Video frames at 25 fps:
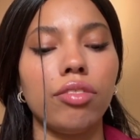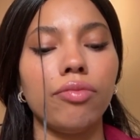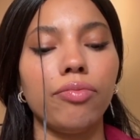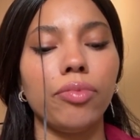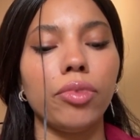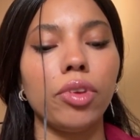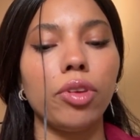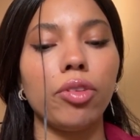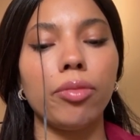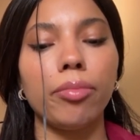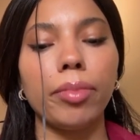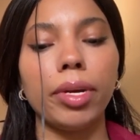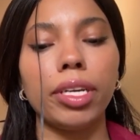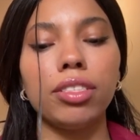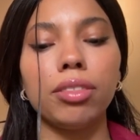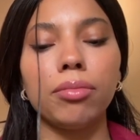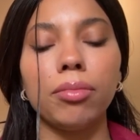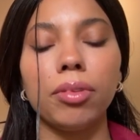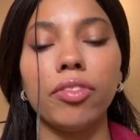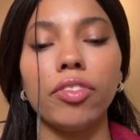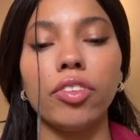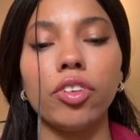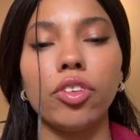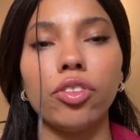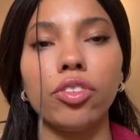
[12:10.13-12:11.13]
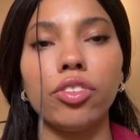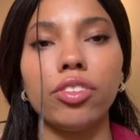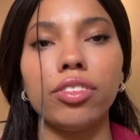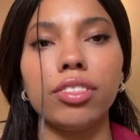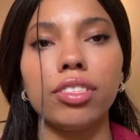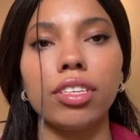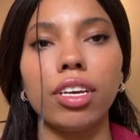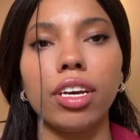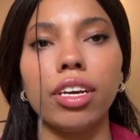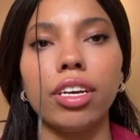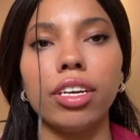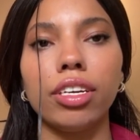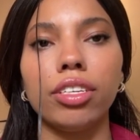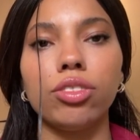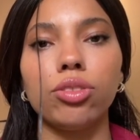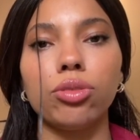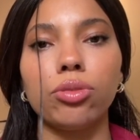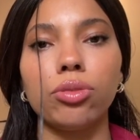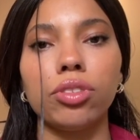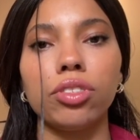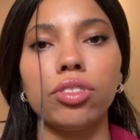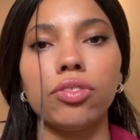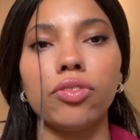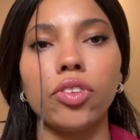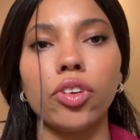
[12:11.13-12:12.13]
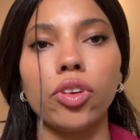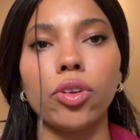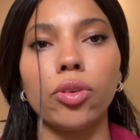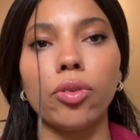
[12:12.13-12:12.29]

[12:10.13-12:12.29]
reminds me of an earth sign, Taurus, Virgo,